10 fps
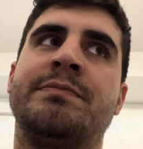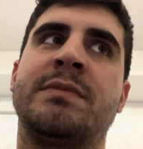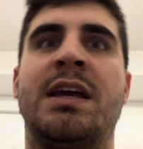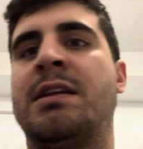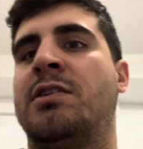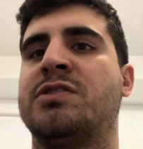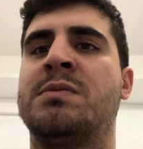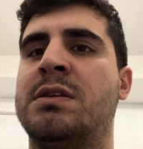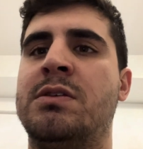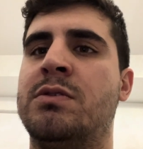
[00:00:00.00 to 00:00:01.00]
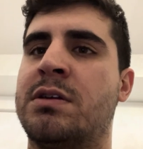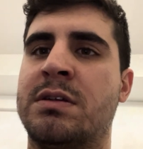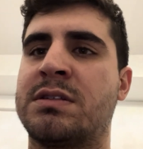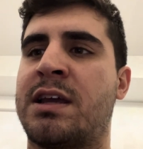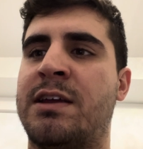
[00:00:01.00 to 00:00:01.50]
And ultimately, you can
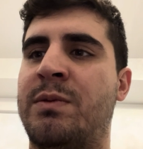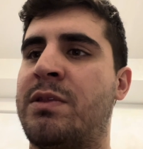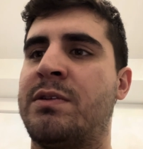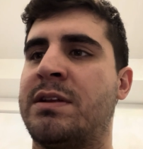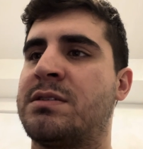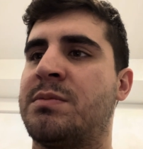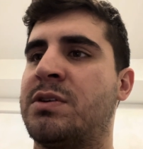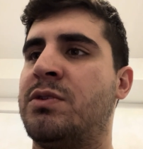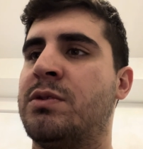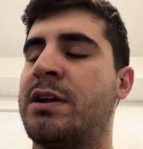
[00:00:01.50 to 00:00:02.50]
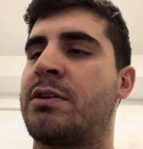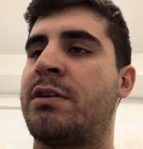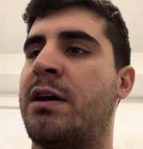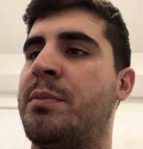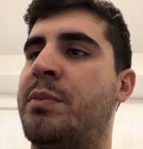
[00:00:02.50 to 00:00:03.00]
decide whether that's something you like or
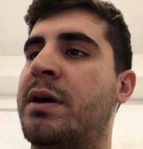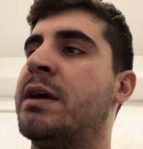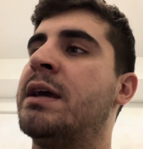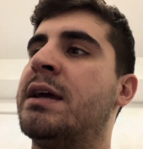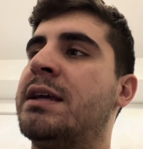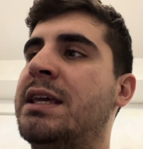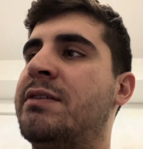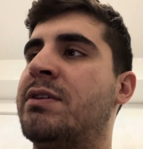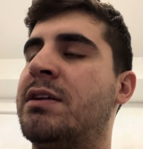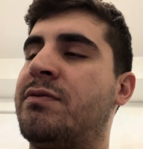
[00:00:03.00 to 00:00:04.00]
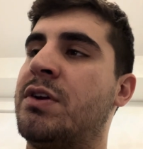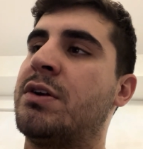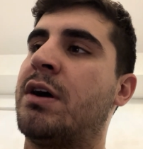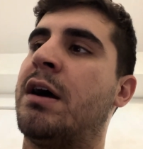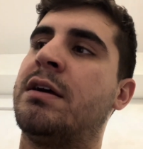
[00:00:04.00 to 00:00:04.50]
not. But even if you're
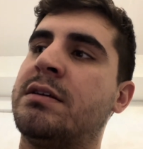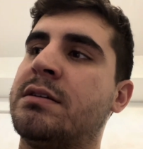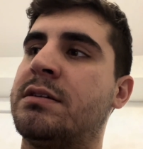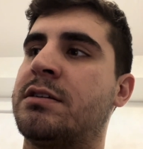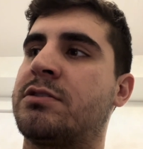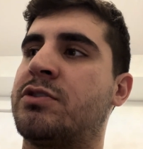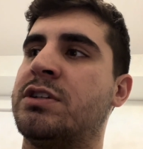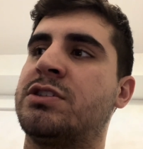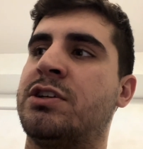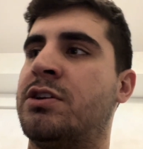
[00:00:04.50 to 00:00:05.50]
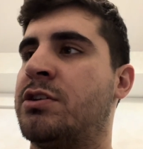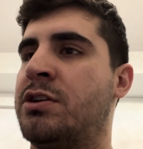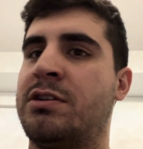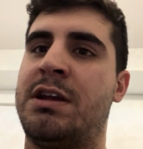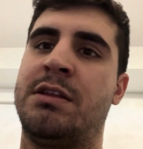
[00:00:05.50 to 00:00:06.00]
not Christian or
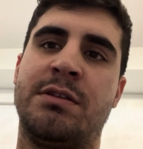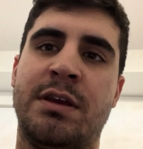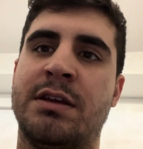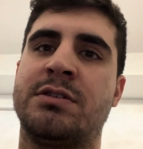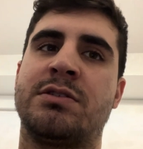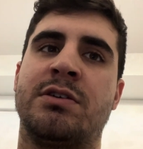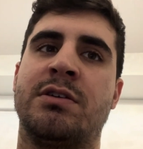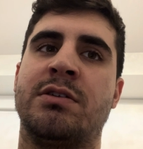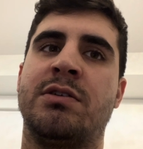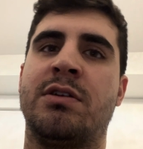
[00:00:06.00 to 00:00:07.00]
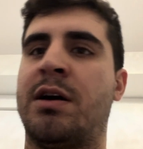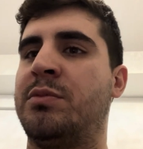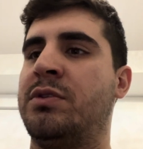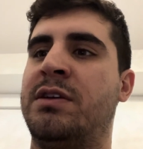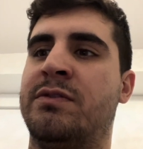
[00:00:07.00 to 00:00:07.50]
you're atheist or
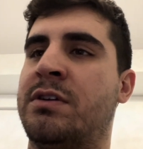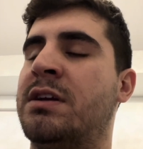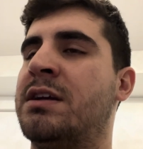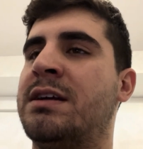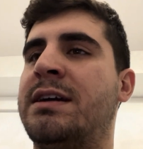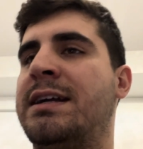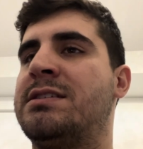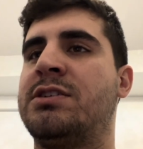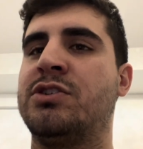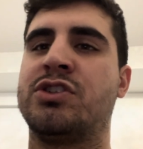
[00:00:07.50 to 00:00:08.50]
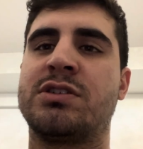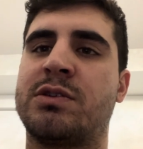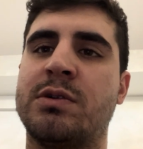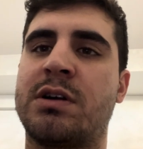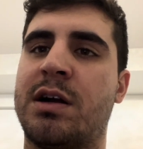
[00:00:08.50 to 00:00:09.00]
non-believer, it's still just a
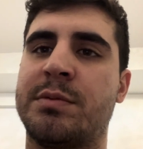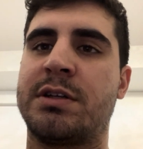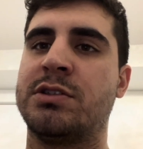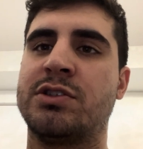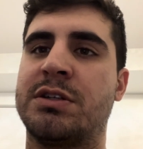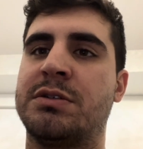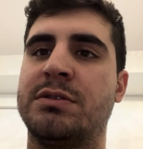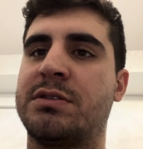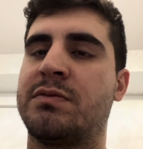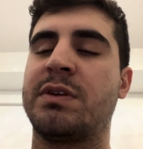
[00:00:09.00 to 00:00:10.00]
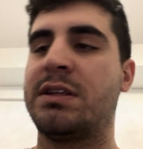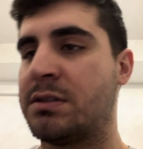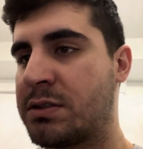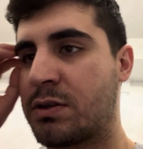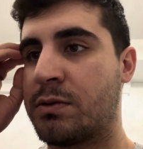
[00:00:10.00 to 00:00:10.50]
cool comic in general to
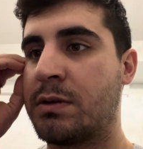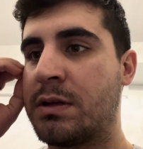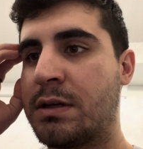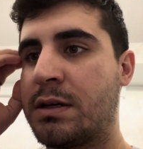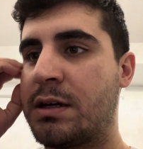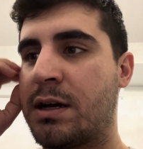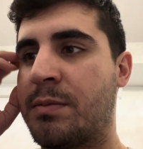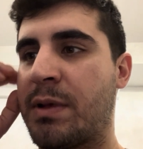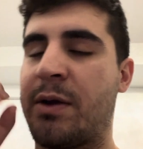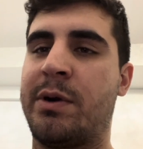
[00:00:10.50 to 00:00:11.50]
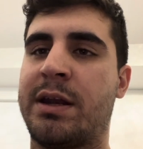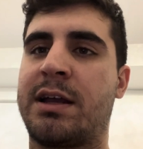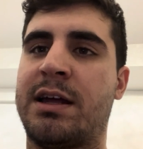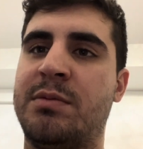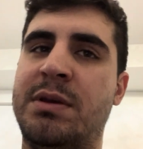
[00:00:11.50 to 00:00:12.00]
read. So I want to
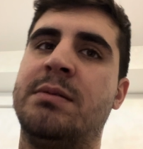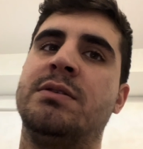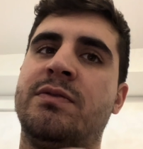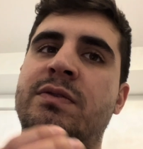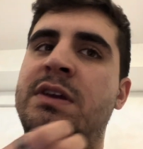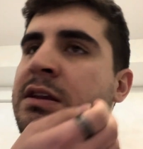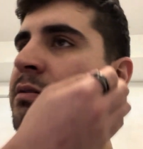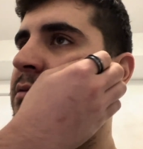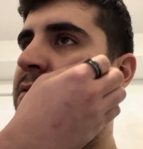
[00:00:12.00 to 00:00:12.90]
kind of be able to feed